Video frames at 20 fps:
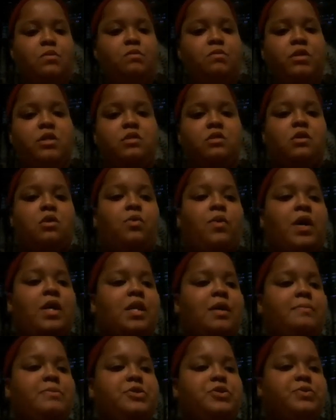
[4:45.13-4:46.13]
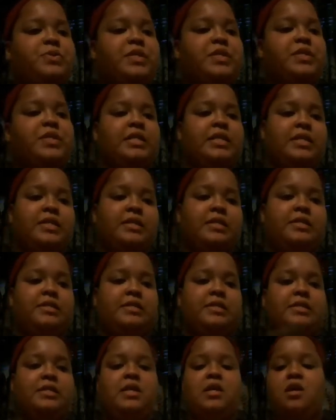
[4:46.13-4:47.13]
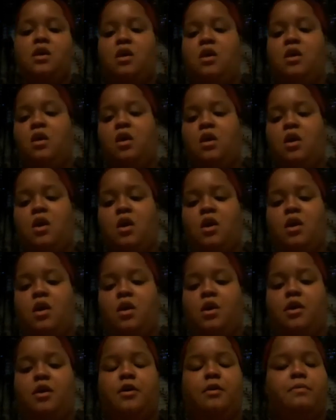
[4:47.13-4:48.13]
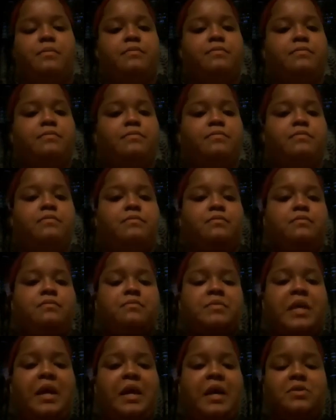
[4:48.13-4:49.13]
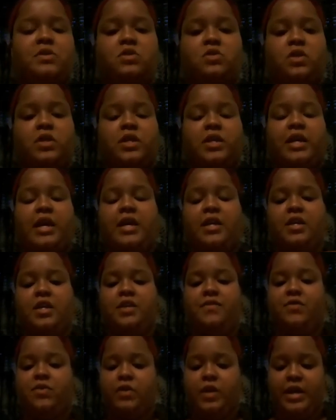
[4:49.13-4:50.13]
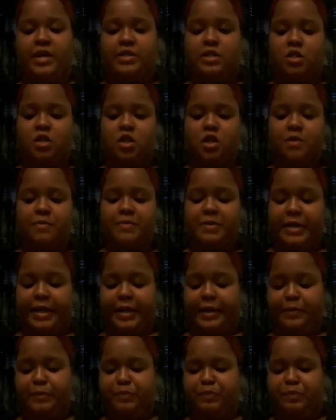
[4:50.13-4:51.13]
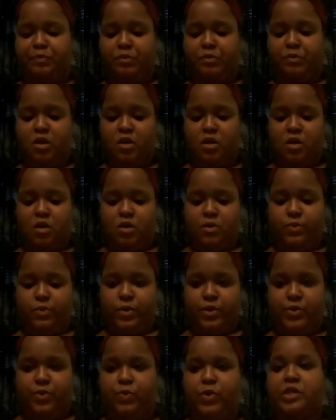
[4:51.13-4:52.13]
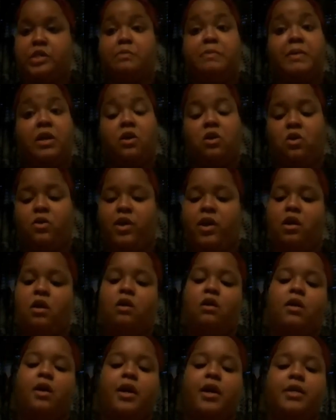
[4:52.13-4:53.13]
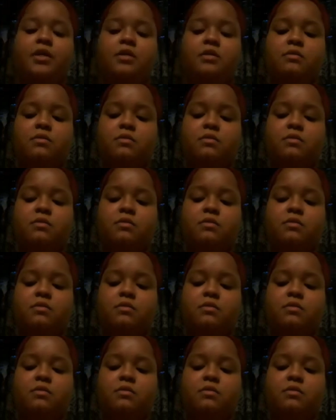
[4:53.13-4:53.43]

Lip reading: So while I'm doing this, I'm just going to kind of give you guys an update with what's been going on.